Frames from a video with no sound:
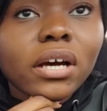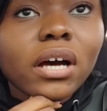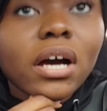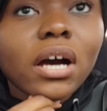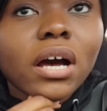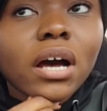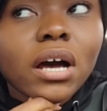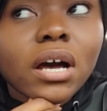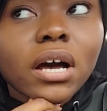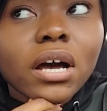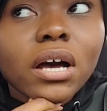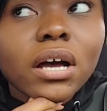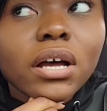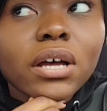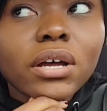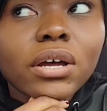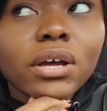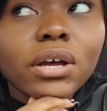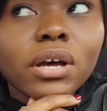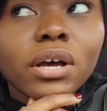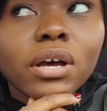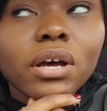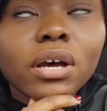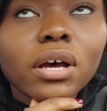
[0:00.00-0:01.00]

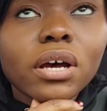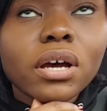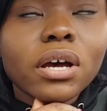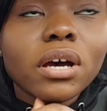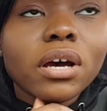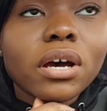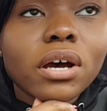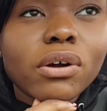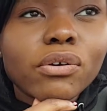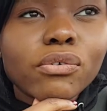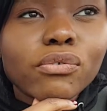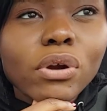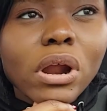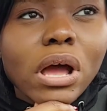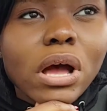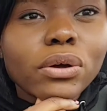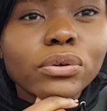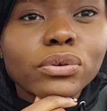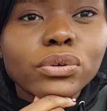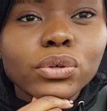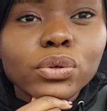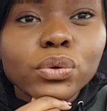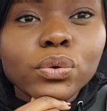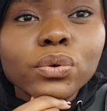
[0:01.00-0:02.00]

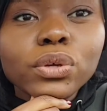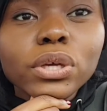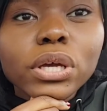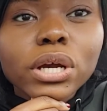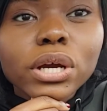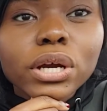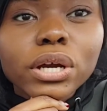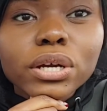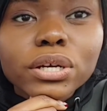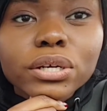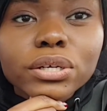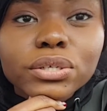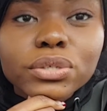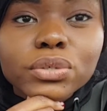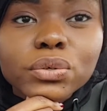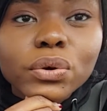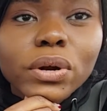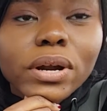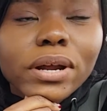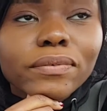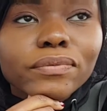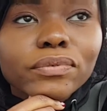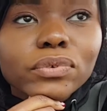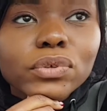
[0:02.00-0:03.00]
around New Year's or
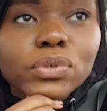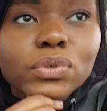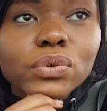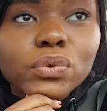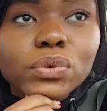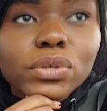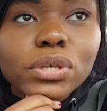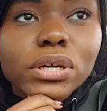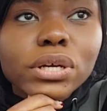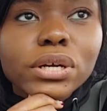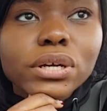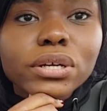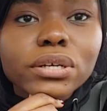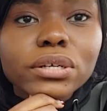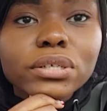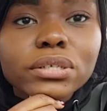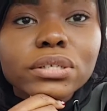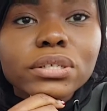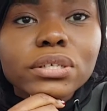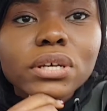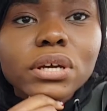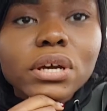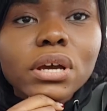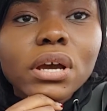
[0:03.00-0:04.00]
after New
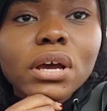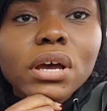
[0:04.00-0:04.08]
Year's, a